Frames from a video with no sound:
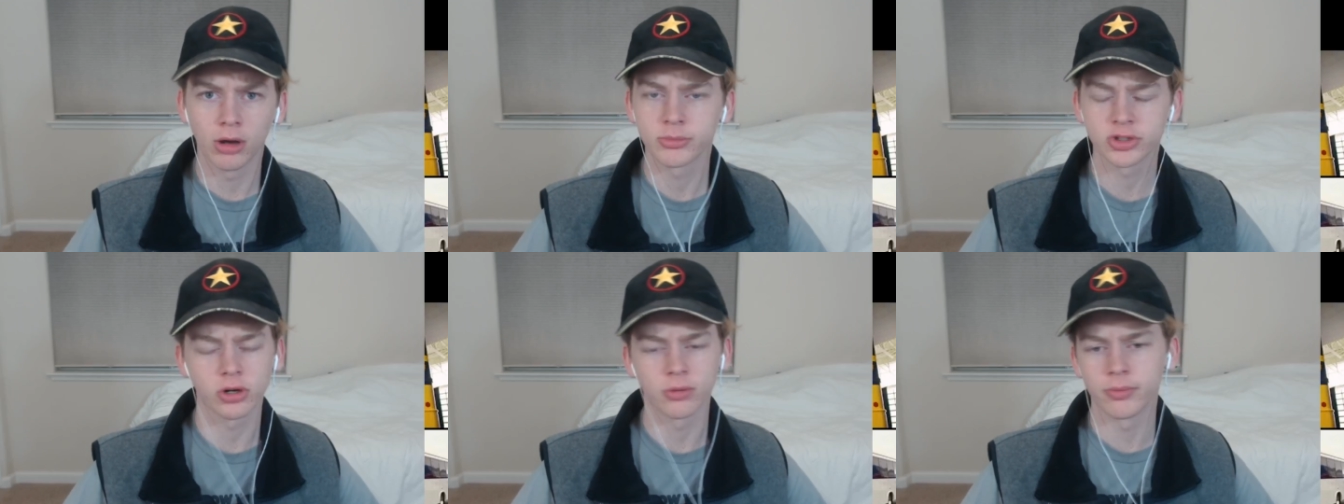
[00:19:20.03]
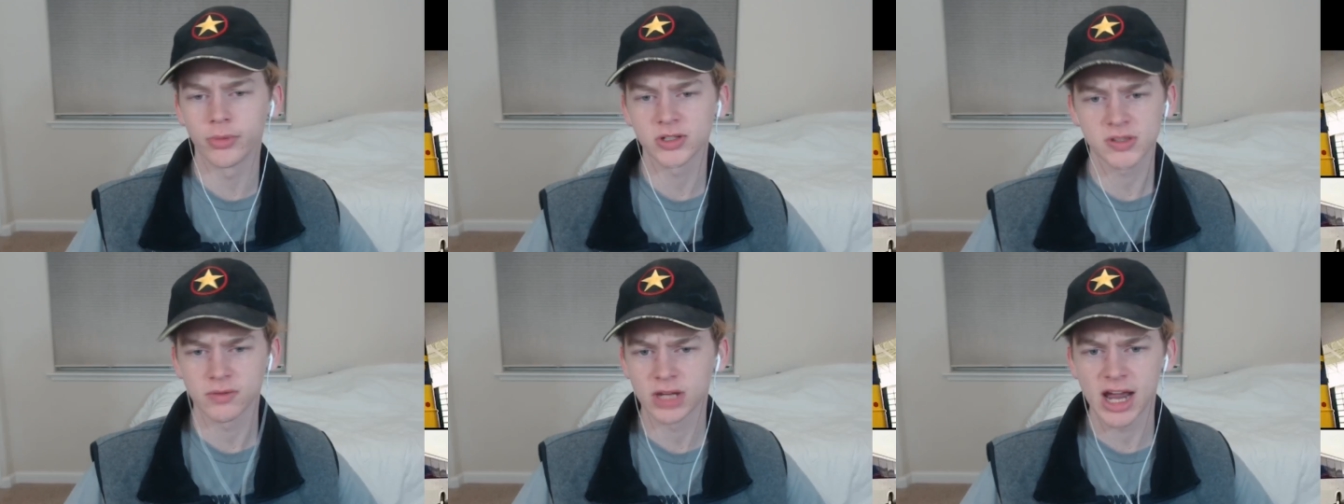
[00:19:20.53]
I'm sure
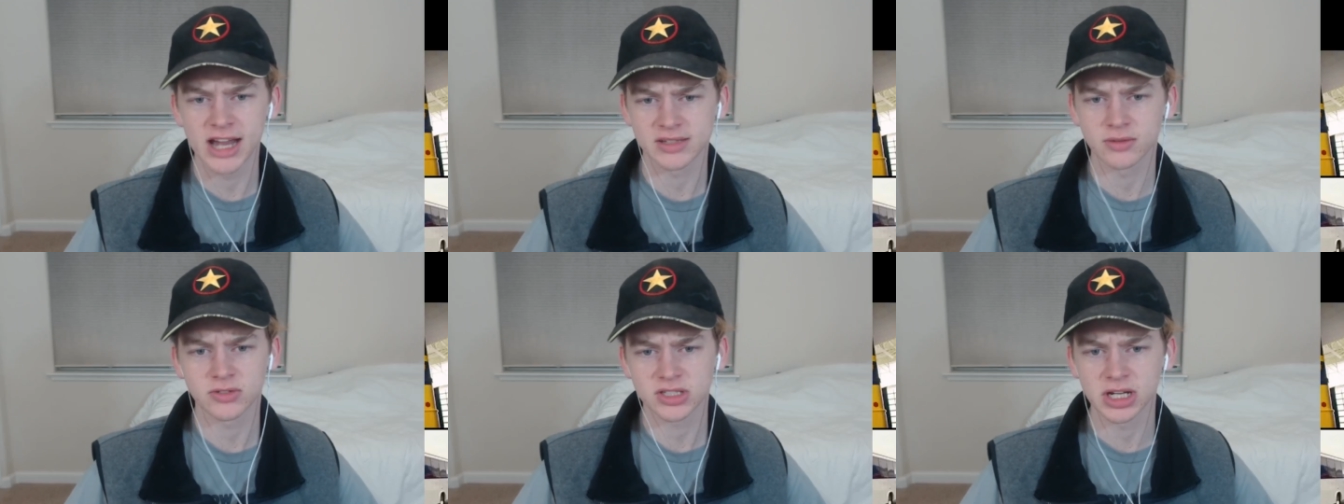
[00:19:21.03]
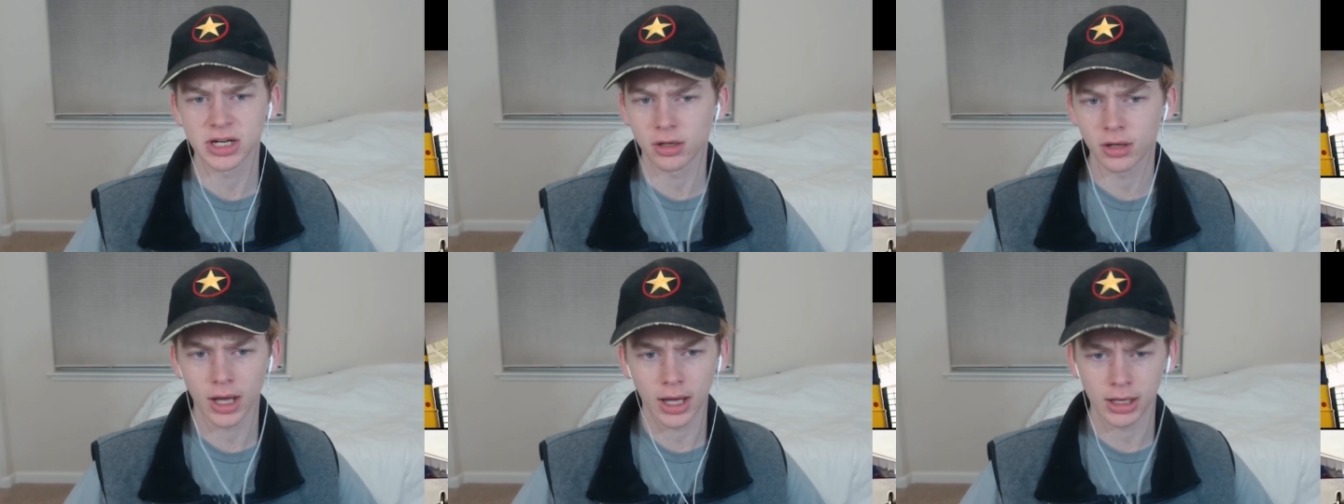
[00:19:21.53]
most of you guys have seen
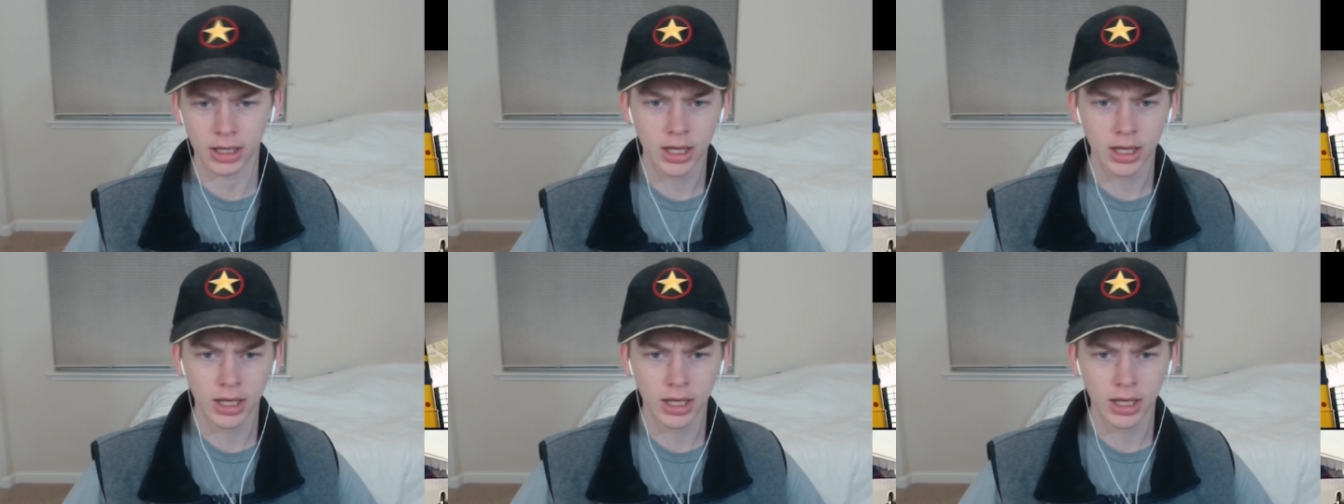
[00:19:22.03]
it uh,